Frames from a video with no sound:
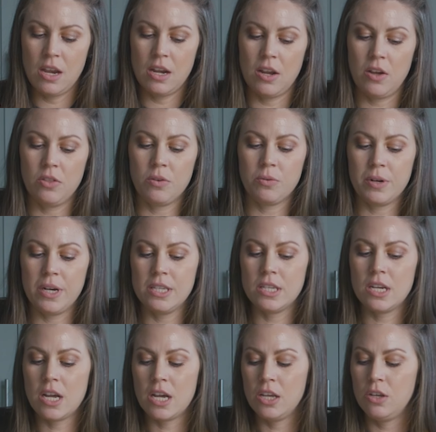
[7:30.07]
Now the reason
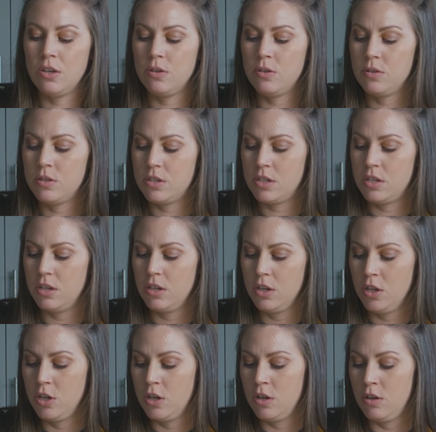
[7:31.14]
I used
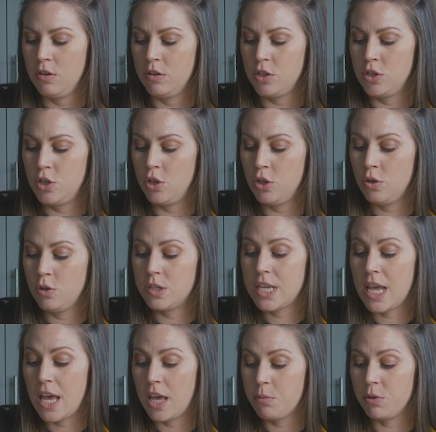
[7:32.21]
2
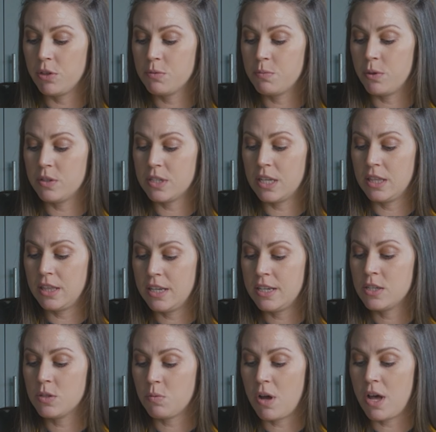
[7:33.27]
tablespoons in
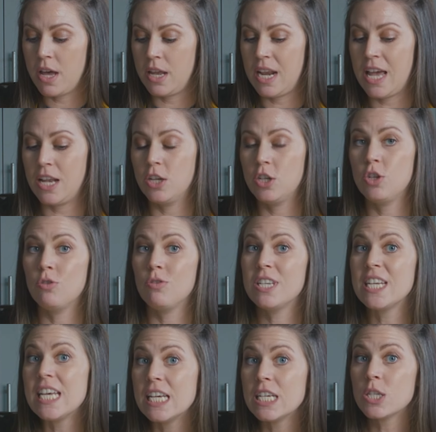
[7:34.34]
this one and 2
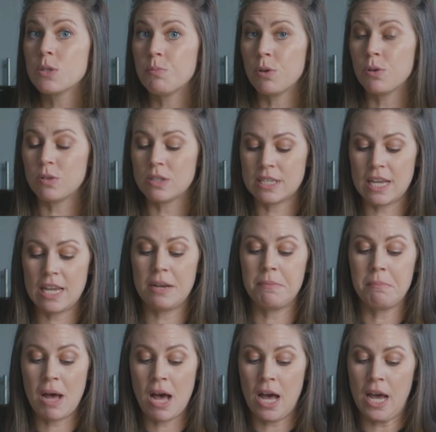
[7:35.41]
teaspoons in
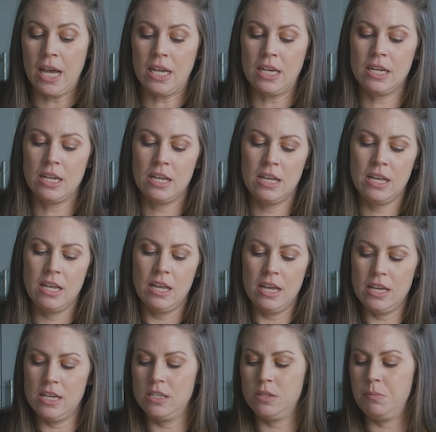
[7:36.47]
mine is